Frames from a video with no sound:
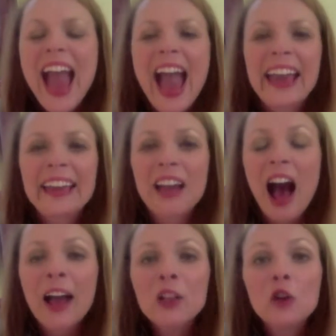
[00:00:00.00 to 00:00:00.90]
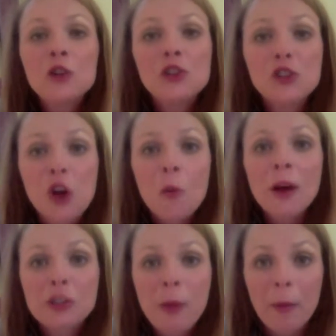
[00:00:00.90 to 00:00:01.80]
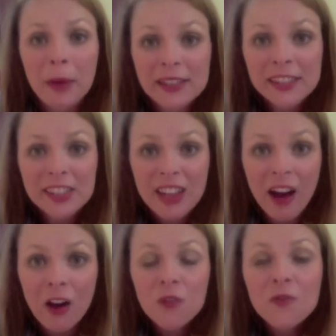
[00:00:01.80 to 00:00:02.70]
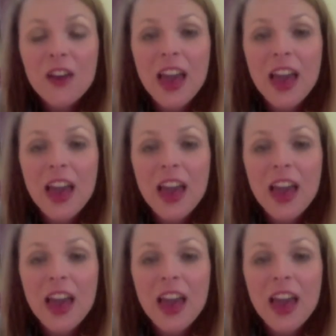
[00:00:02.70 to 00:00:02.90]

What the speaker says: And I learned so much about myself